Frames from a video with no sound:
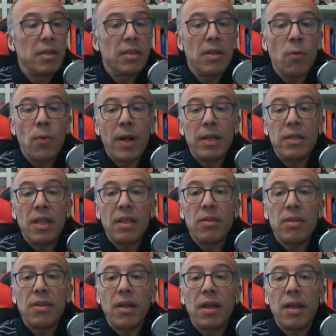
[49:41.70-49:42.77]
the one
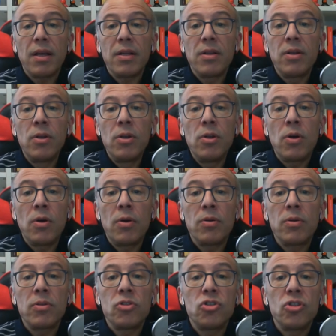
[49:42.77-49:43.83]
that no
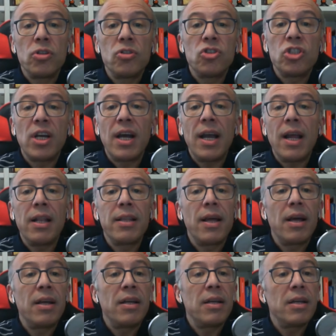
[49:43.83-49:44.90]
child
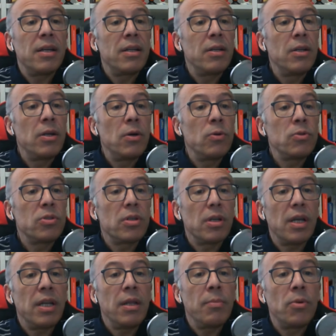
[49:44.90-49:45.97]
knows
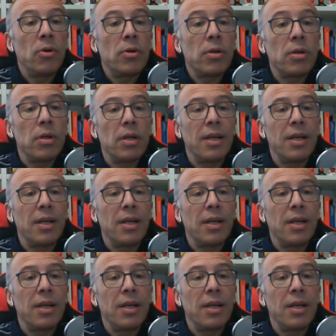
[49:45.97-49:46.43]
anymore.